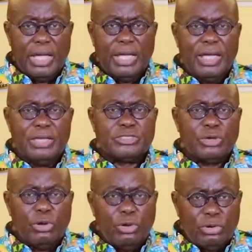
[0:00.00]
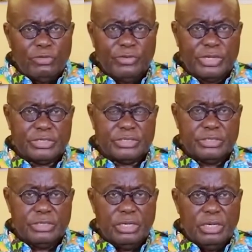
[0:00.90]
I urged all of
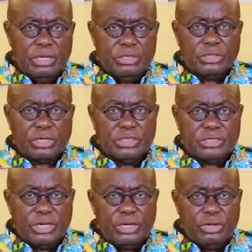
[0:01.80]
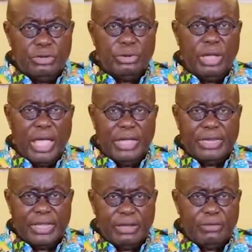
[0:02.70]
us to continue
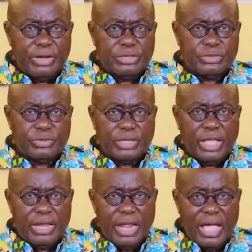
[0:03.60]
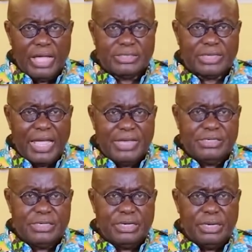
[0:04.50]
adhering to the enhanced
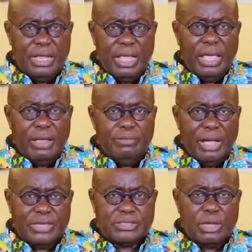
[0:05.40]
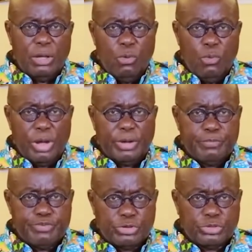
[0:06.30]
hygiene and
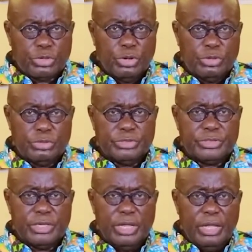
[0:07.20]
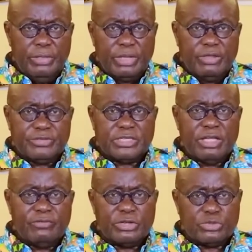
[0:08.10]
mask-wearing protocols that have
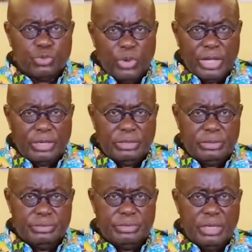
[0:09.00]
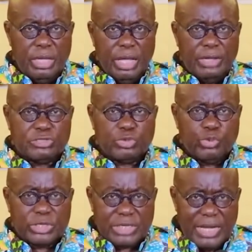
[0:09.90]
served us well and
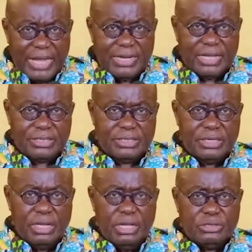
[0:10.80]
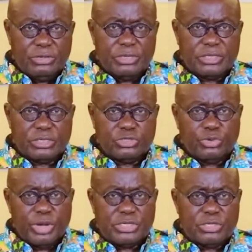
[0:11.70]
which led us to the
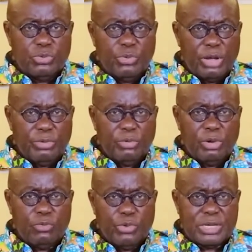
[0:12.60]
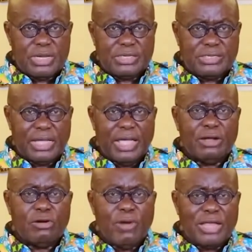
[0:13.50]
situation where we were witnessing
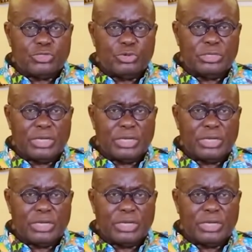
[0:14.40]
a gradual